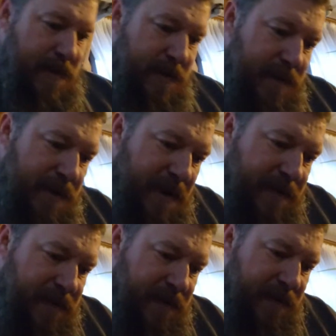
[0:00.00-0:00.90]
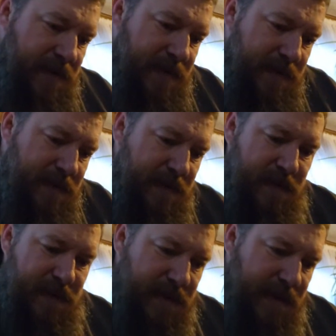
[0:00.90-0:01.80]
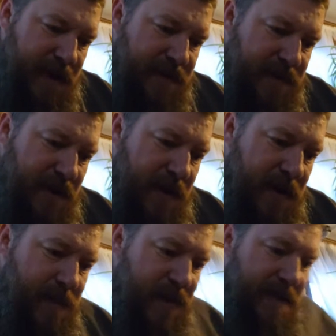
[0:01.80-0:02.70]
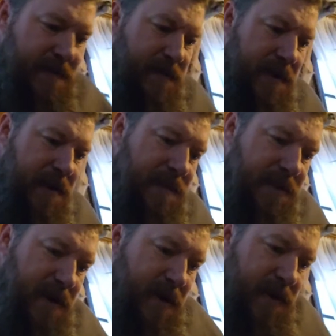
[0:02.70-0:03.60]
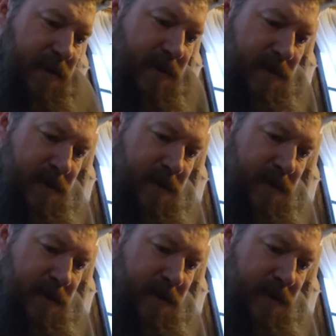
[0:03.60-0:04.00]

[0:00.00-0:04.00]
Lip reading: Texas Hog, I believe is what it was called.